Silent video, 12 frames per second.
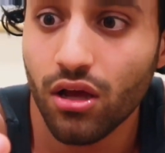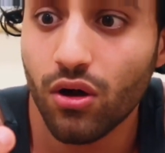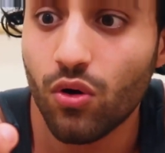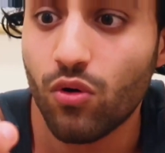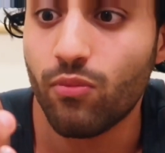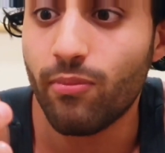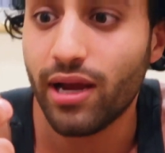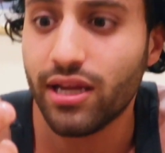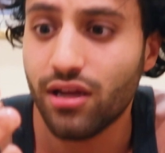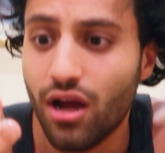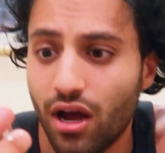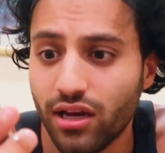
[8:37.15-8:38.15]
Oh my
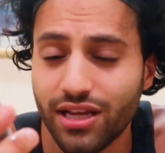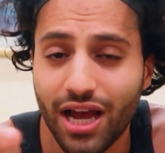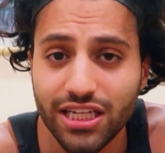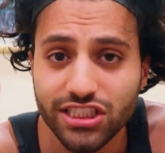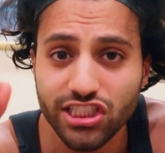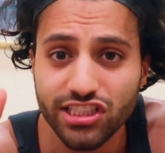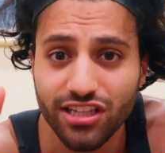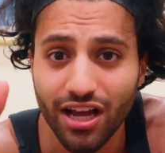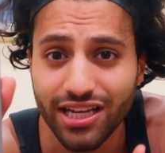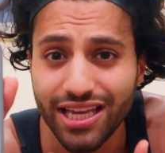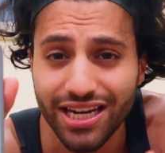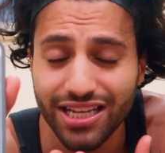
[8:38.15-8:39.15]
God, guys, she's
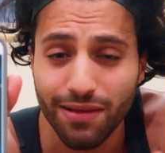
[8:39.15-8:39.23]
not getting